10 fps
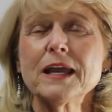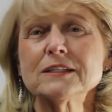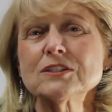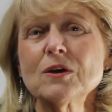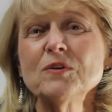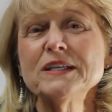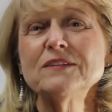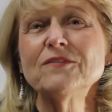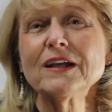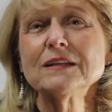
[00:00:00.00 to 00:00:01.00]
And so he
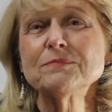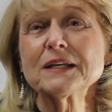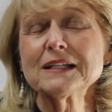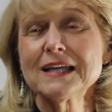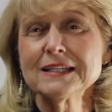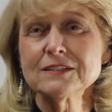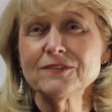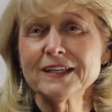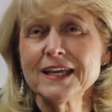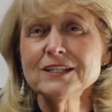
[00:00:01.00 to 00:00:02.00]
developed a
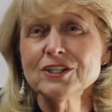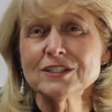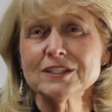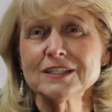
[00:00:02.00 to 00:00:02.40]
classification